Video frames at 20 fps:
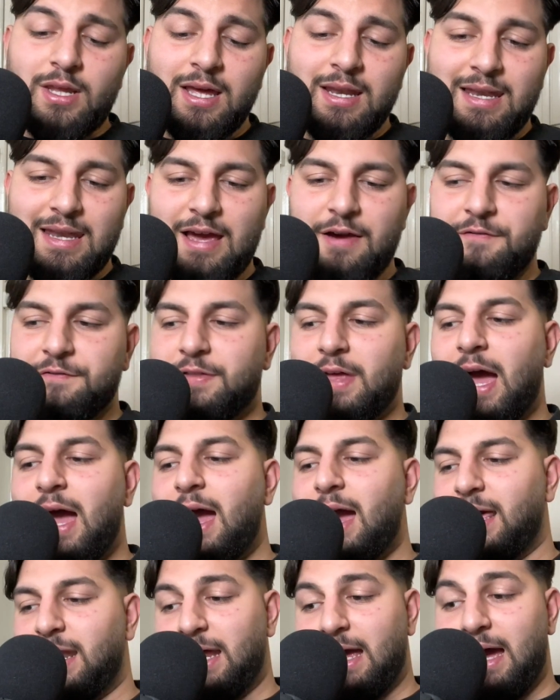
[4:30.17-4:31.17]
Left
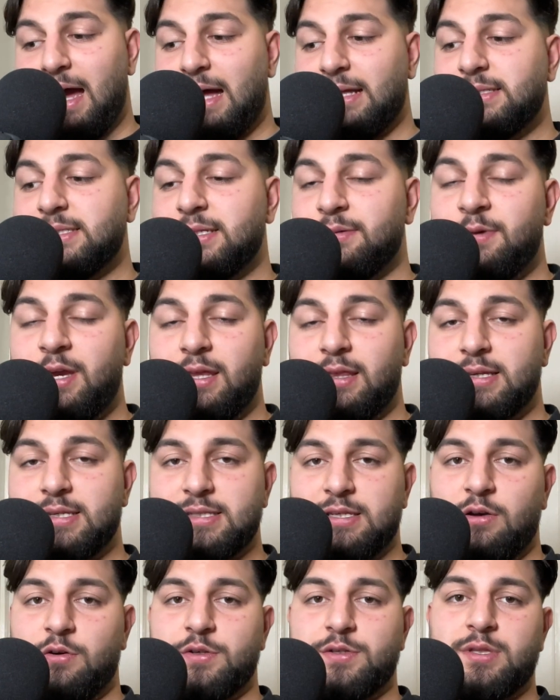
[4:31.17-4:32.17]
that, and I had to make the
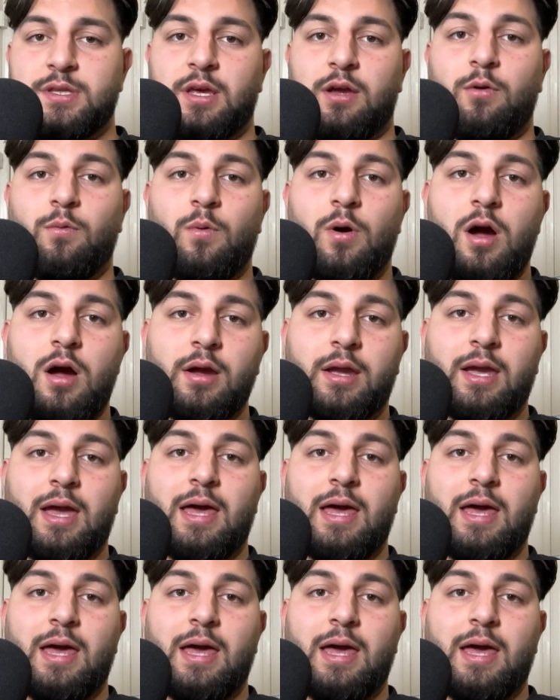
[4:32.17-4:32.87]
sales thing work.